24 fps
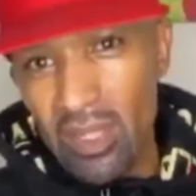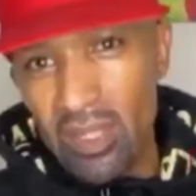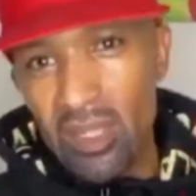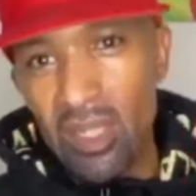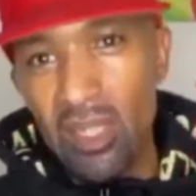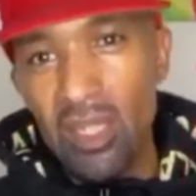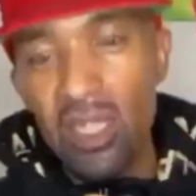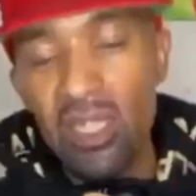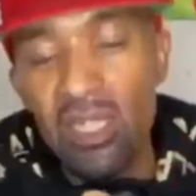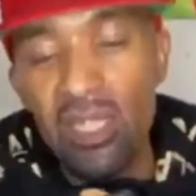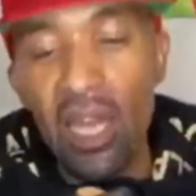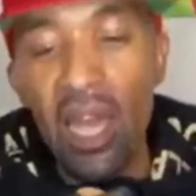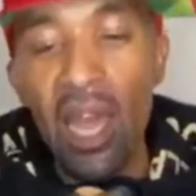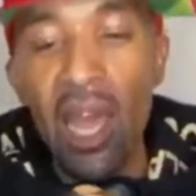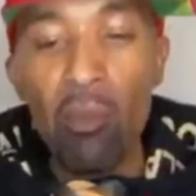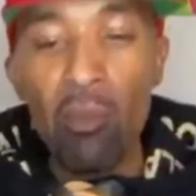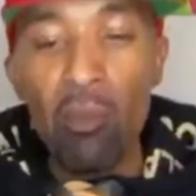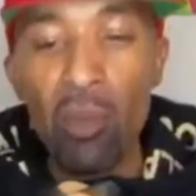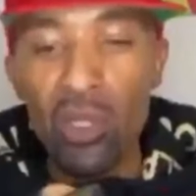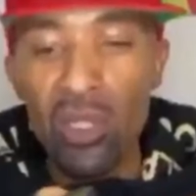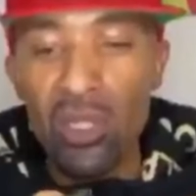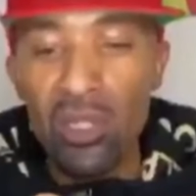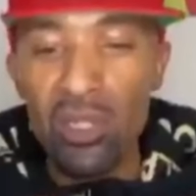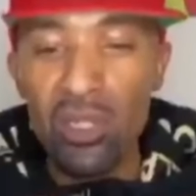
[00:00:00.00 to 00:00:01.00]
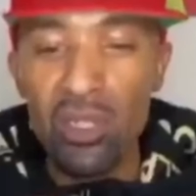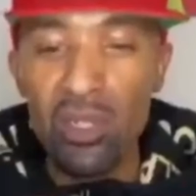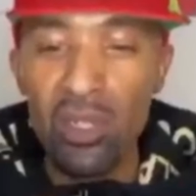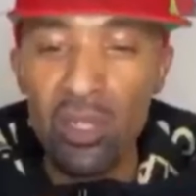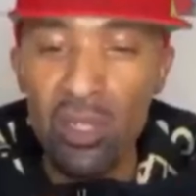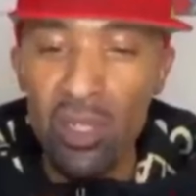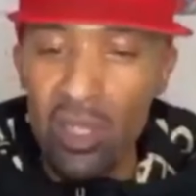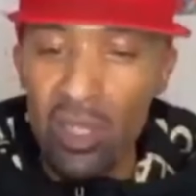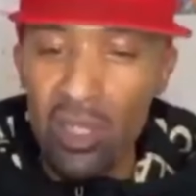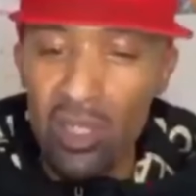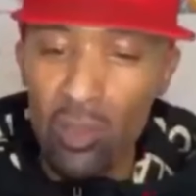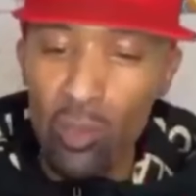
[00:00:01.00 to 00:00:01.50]
These are Atmos.
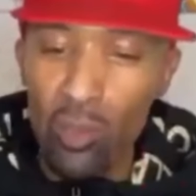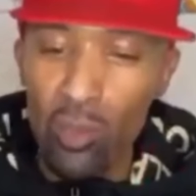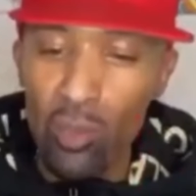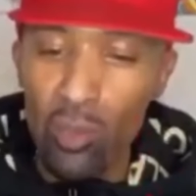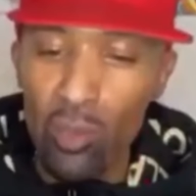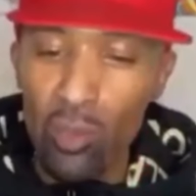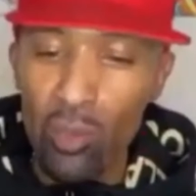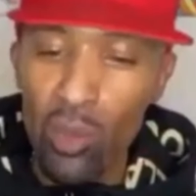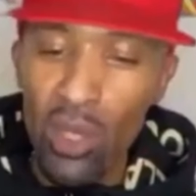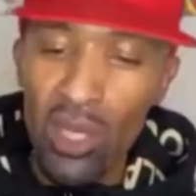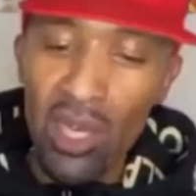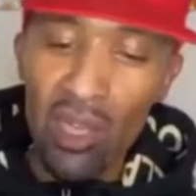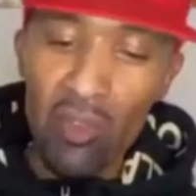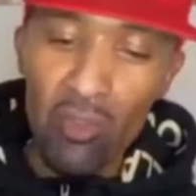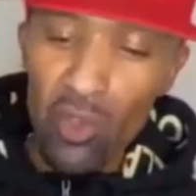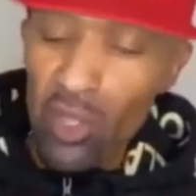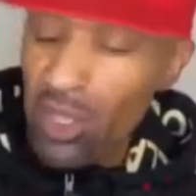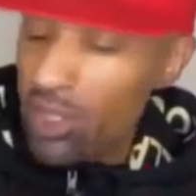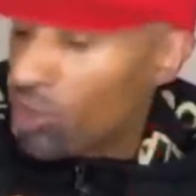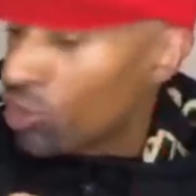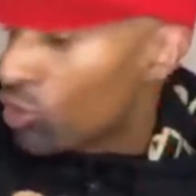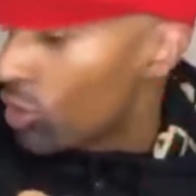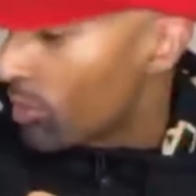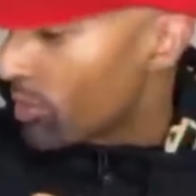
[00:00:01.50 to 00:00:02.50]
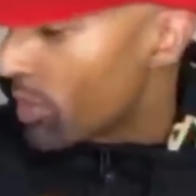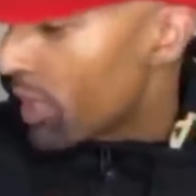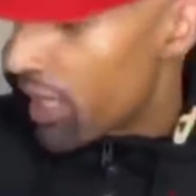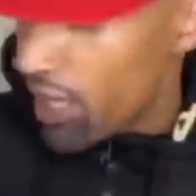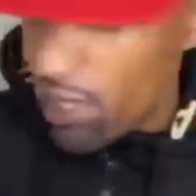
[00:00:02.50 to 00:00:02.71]
When they first dropped the